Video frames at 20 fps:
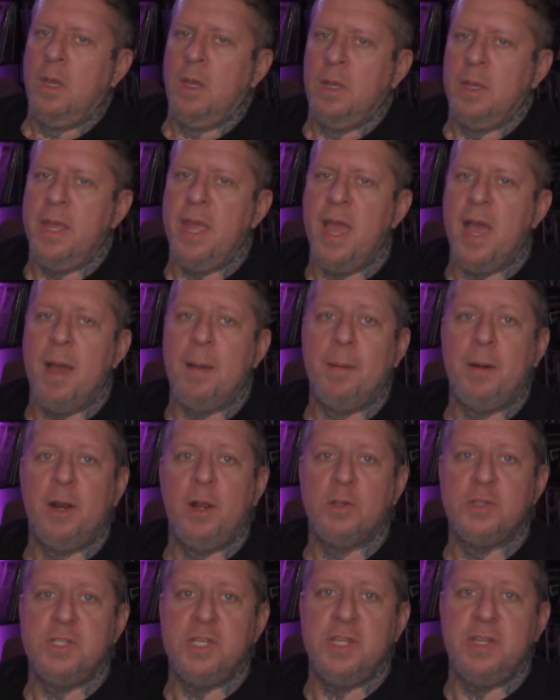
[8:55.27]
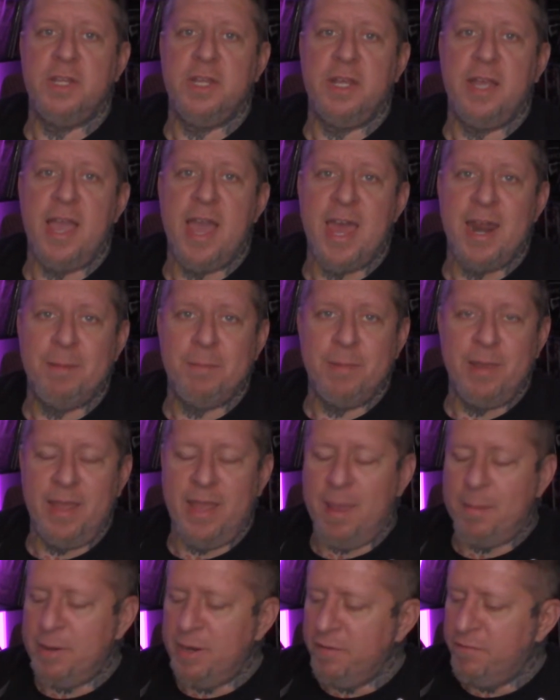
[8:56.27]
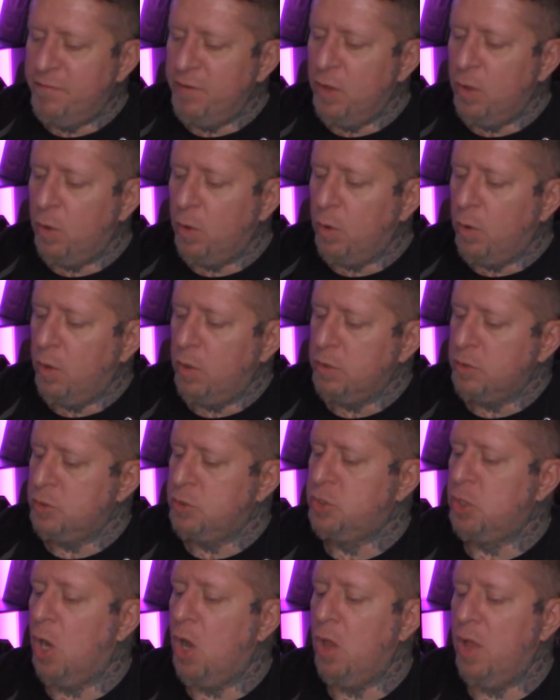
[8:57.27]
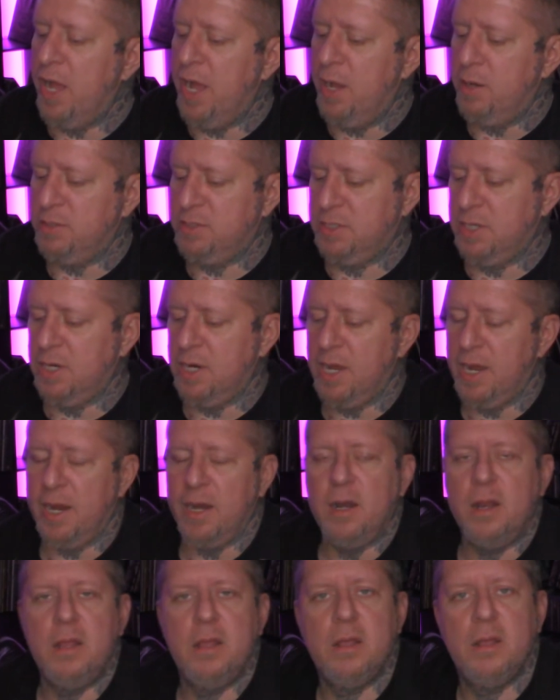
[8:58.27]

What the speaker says: yeah, I'm gonna go see the Amityville Dollhouse tonight.